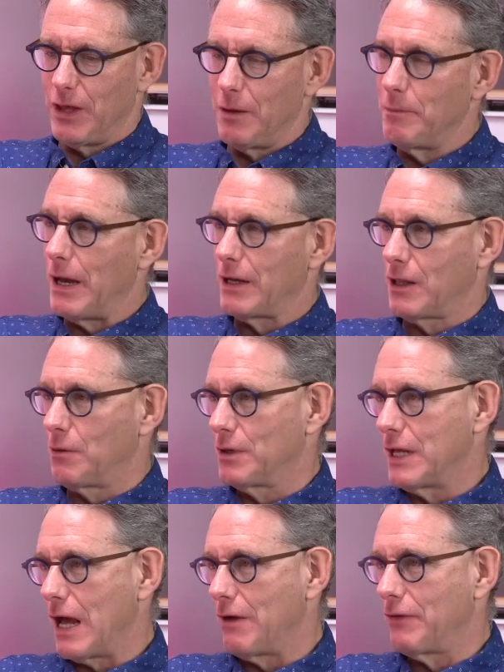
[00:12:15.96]
impact that it was
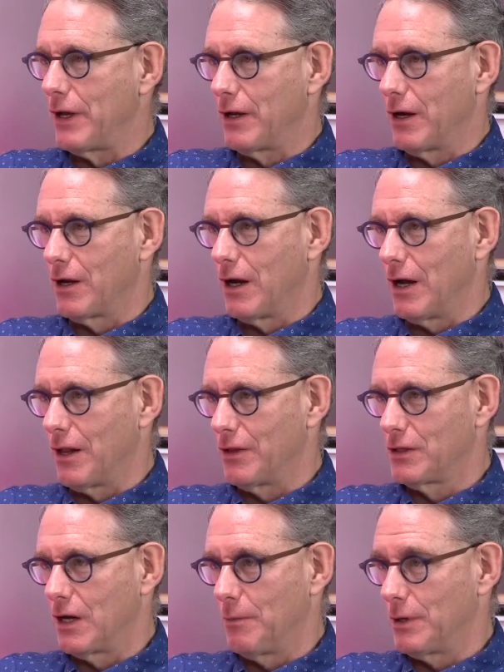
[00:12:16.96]
having on a lot of
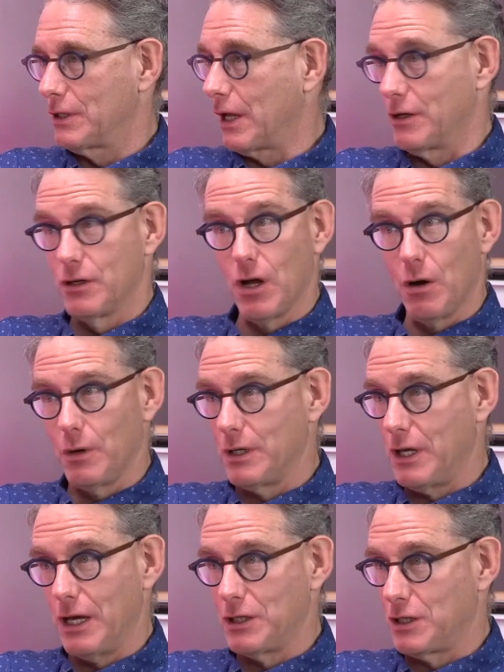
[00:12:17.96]
these companies. I had no
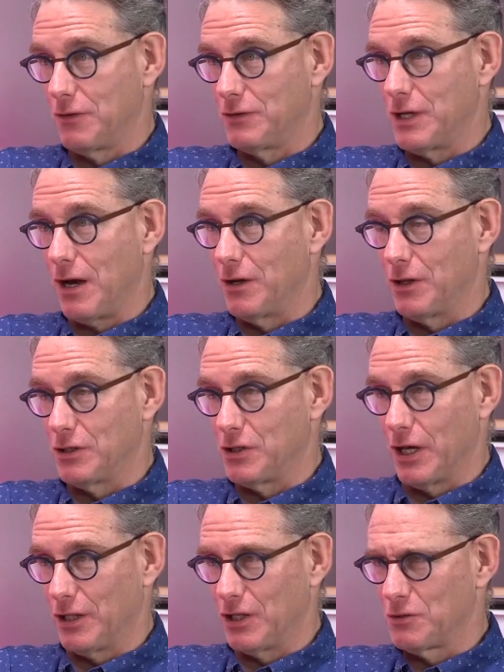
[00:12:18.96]
intention of selling this
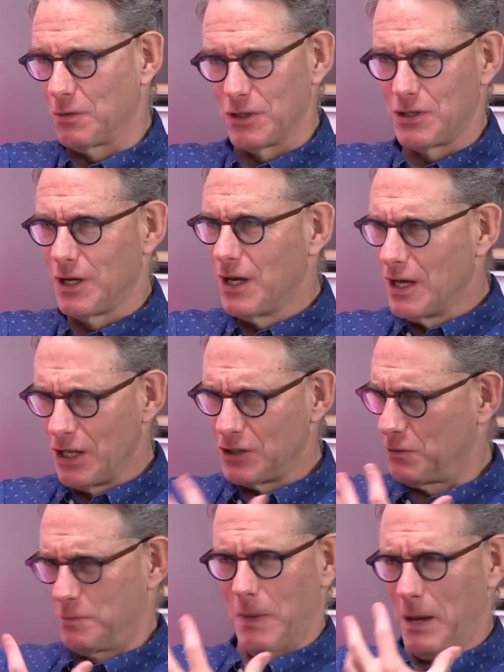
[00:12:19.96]
thing. This was
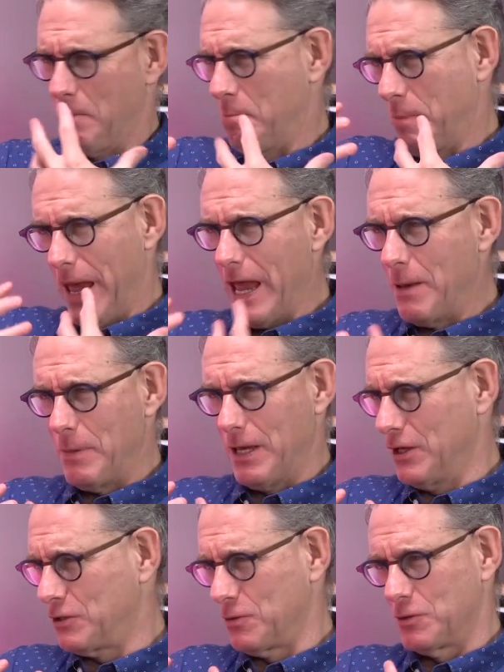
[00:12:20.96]
my baby.
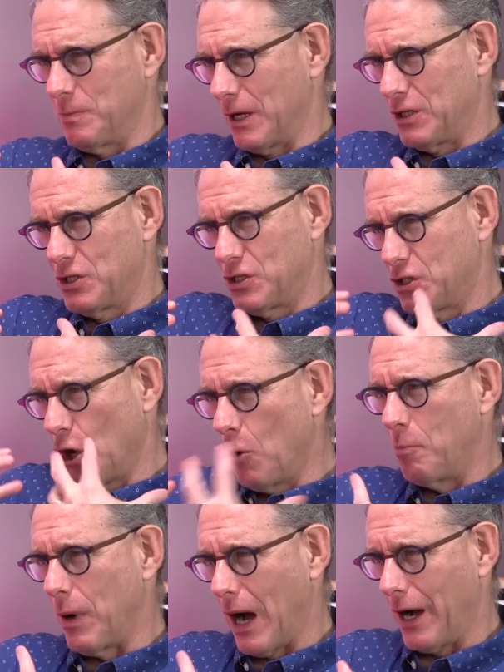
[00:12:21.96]
This was my
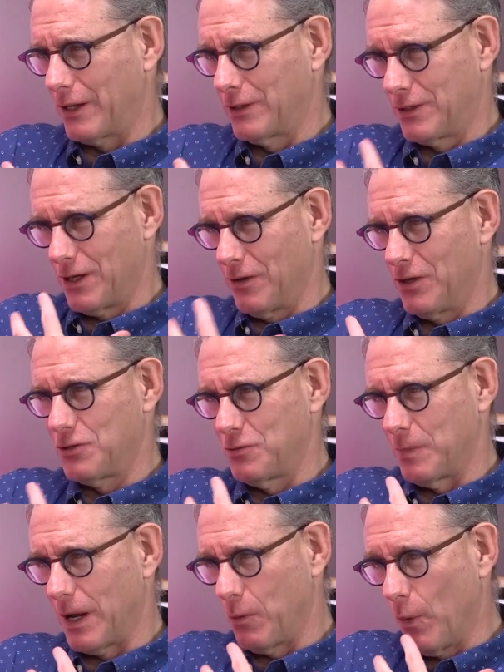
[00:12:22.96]
soapbox. This was
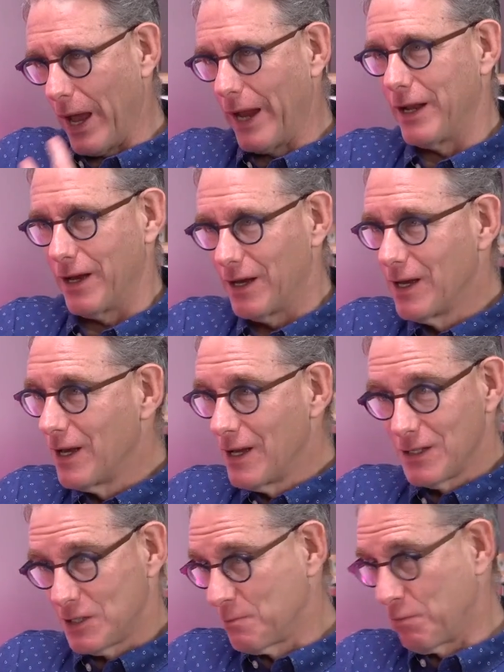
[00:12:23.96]
my way to
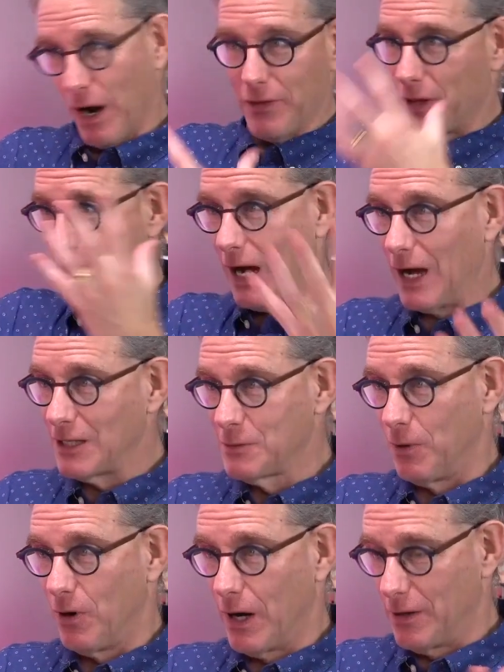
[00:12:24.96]
spread the
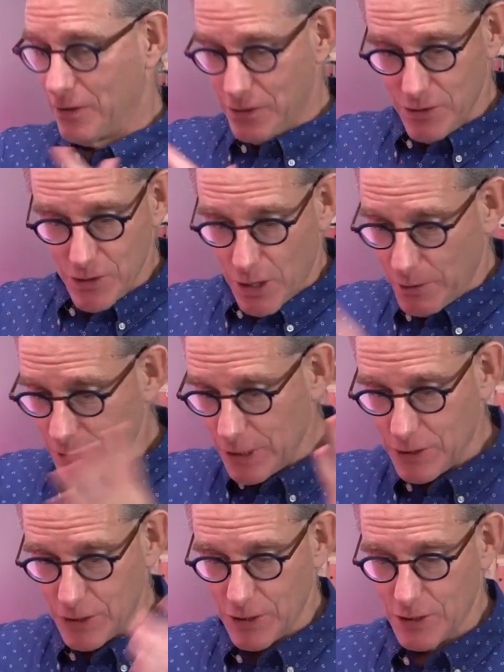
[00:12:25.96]
gospel. I had no
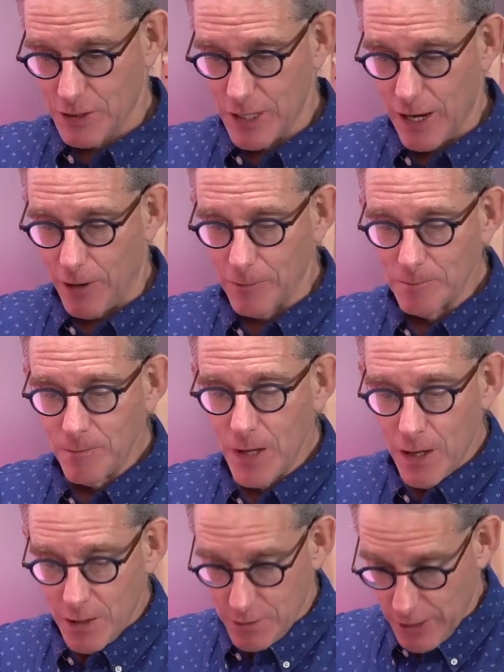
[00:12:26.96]
intention to sell.
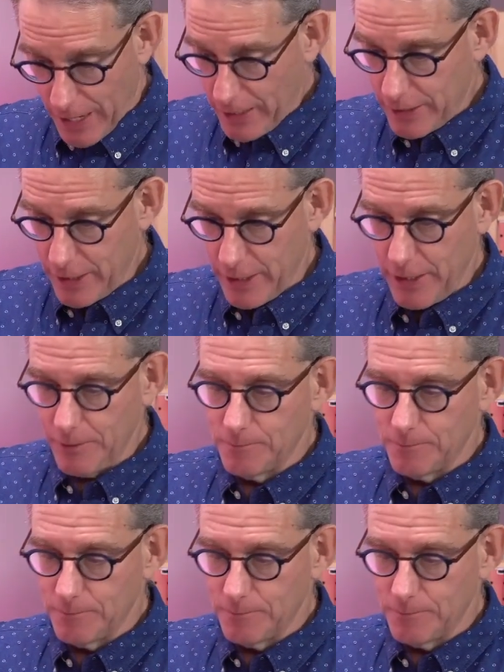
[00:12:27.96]
Nike,